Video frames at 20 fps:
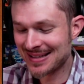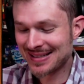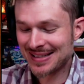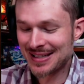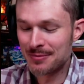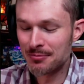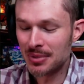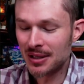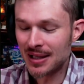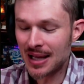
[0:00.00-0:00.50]

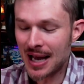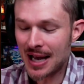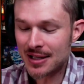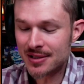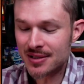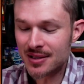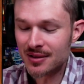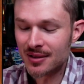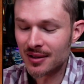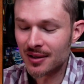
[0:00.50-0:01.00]

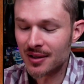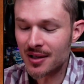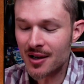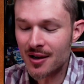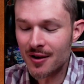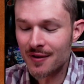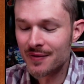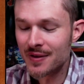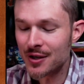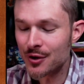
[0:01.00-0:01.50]
Symbolizing the
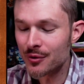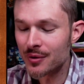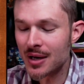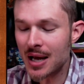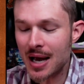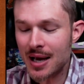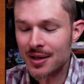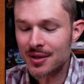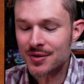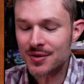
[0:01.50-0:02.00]
love that
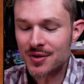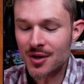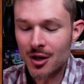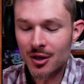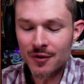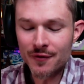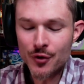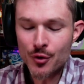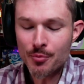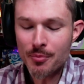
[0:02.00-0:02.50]
unites all
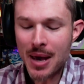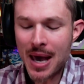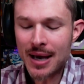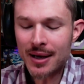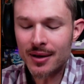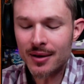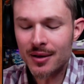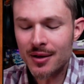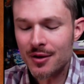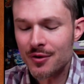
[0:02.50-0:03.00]
of
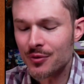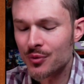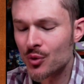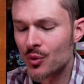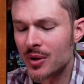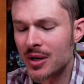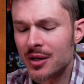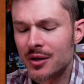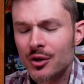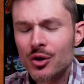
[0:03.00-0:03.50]
humanity through
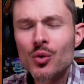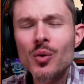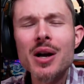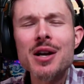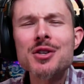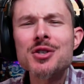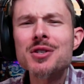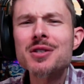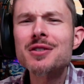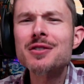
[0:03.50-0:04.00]

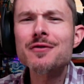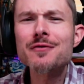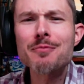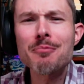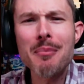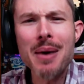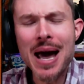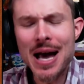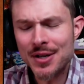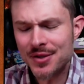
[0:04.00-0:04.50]
integration of
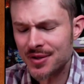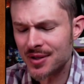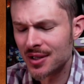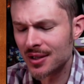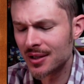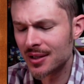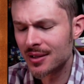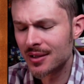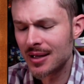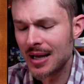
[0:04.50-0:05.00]

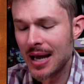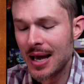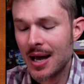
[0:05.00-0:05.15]
masculine